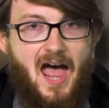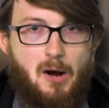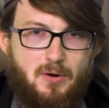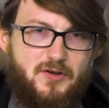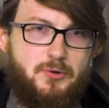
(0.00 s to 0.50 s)

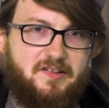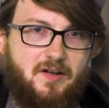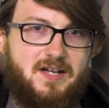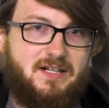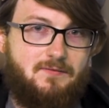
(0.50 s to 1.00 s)
However you
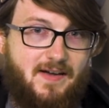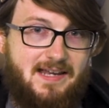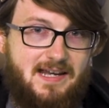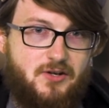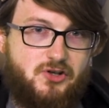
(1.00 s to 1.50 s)
decide to
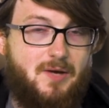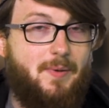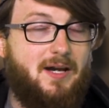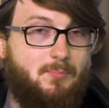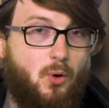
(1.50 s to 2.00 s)
convey leadership,
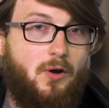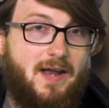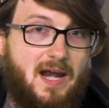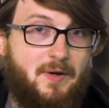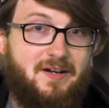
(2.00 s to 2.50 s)
an
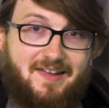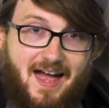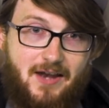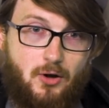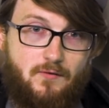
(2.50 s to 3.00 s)
important element is
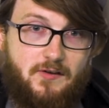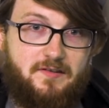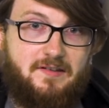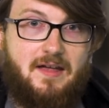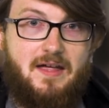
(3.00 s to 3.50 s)

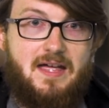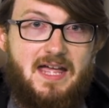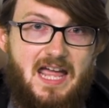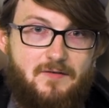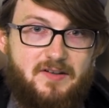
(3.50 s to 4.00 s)
handovers.
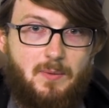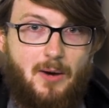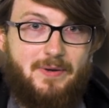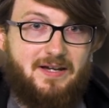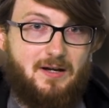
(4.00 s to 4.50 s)
Here is
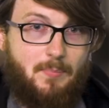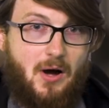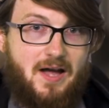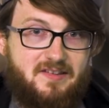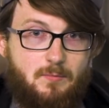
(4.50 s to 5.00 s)
where we can
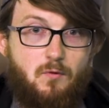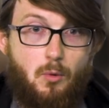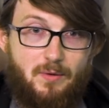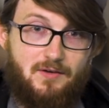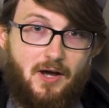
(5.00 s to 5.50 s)
combine some of
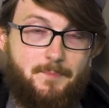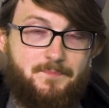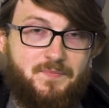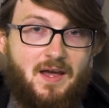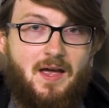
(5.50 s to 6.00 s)
what we've
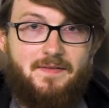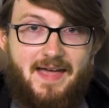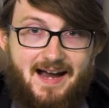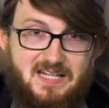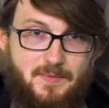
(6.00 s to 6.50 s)
learned:
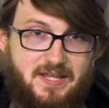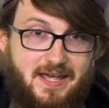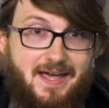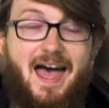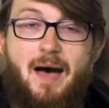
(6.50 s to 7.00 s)
the academic
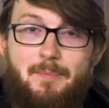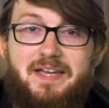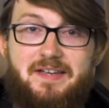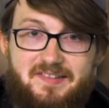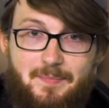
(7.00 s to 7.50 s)
year and
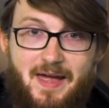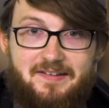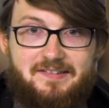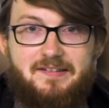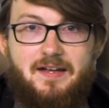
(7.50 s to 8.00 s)
making
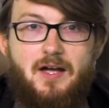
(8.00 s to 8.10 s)
space.